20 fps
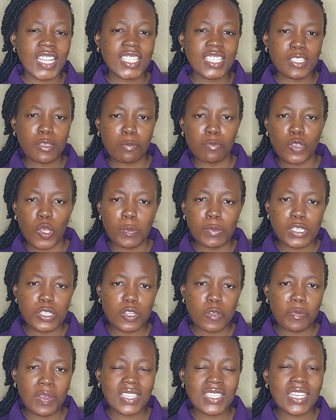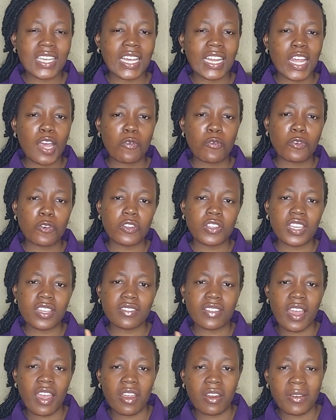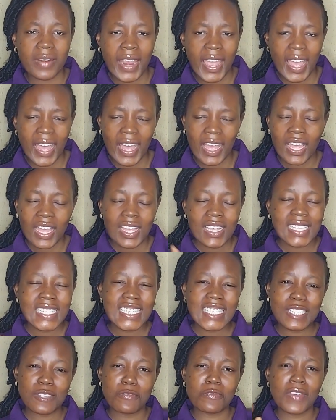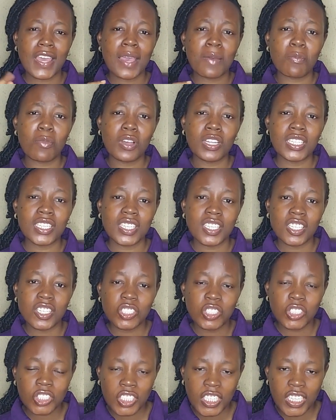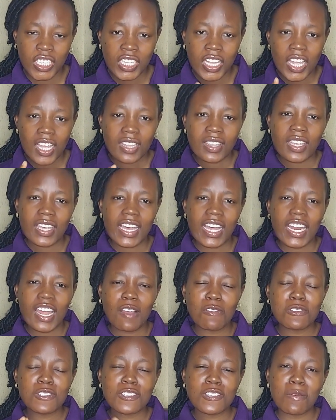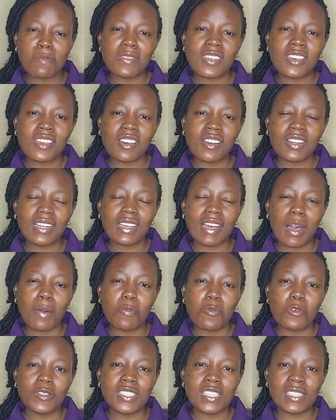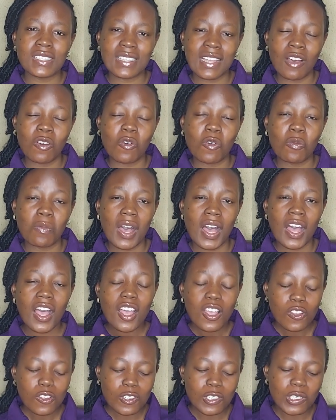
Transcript: and symptoms. So the person can have chronic diarrhea, severe body itching, they can have something called Kaposi sarcoma.